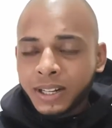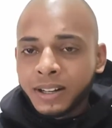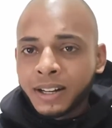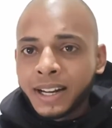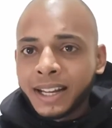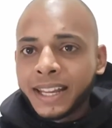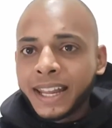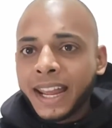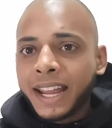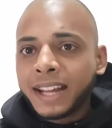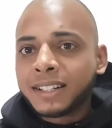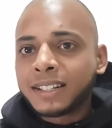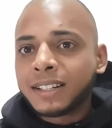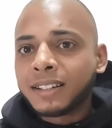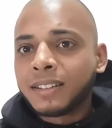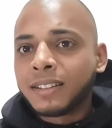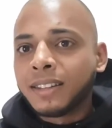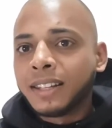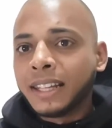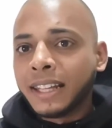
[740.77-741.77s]

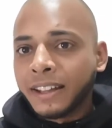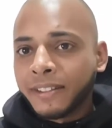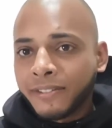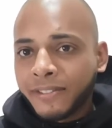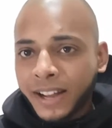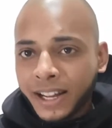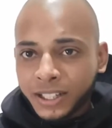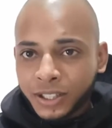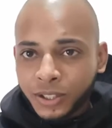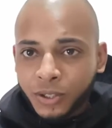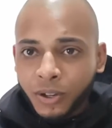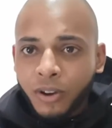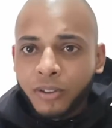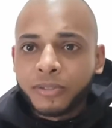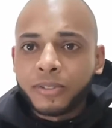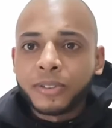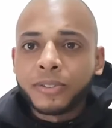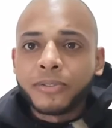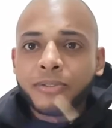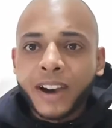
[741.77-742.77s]
negated the effects of